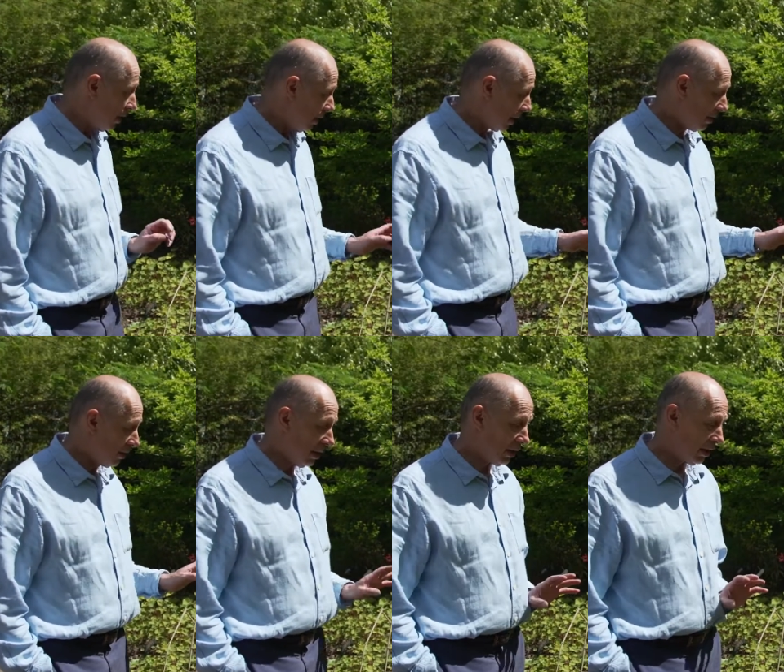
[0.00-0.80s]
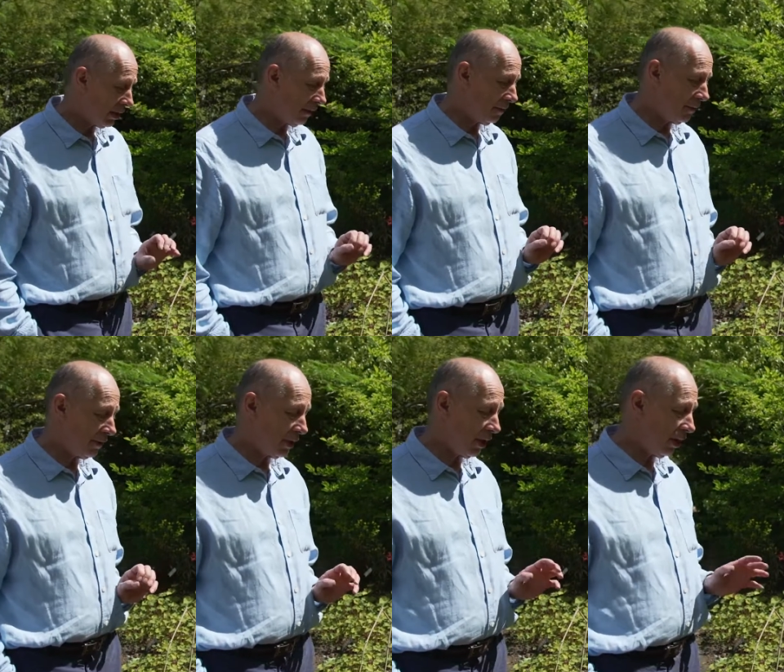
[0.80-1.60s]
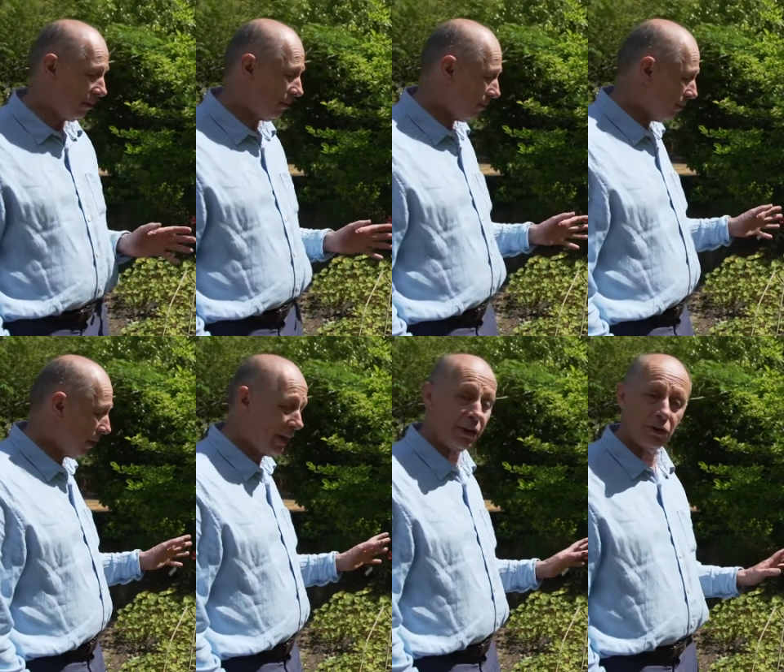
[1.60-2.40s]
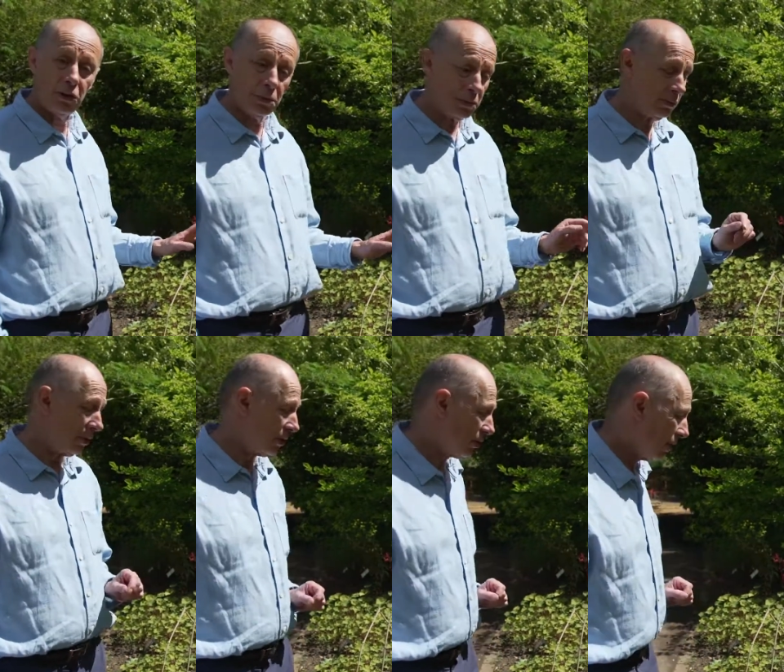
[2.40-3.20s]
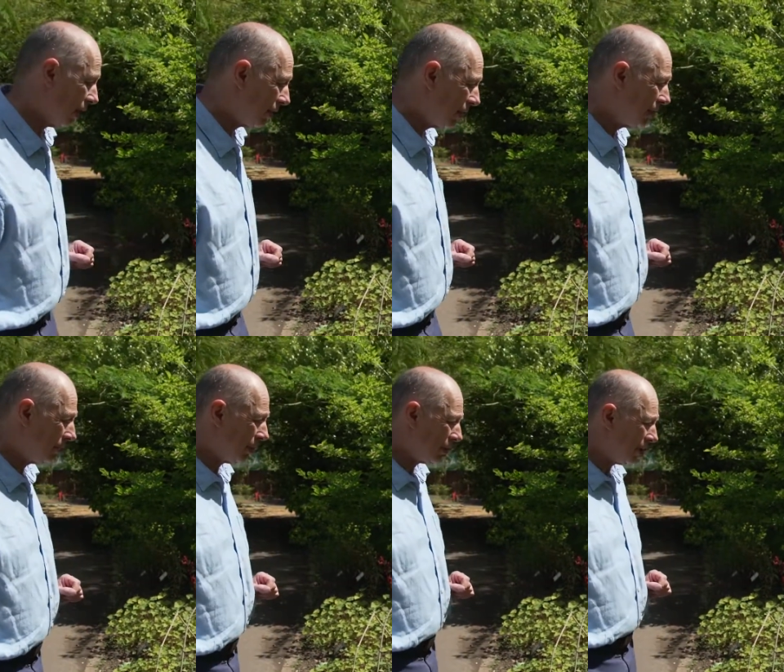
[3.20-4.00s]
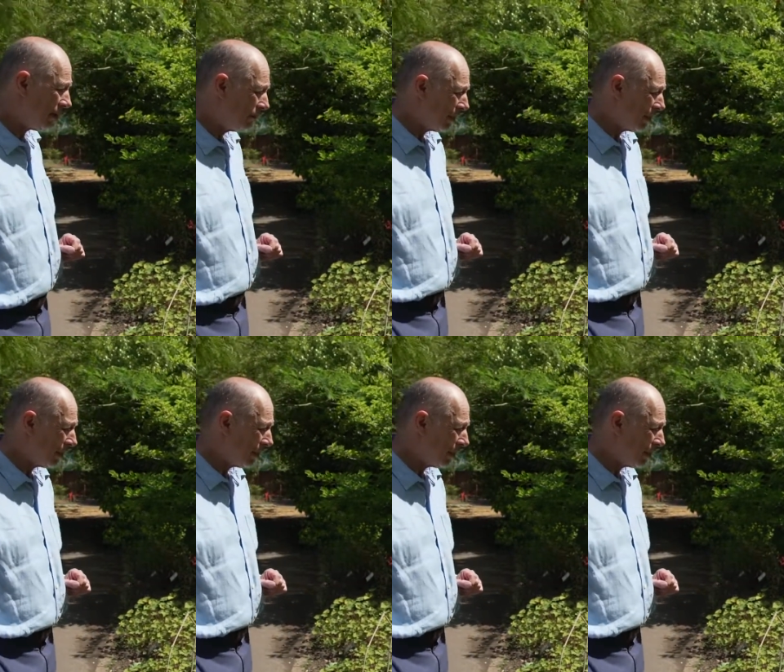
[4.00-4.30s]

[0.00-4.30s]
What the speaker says: They can target different microbes which are in the body,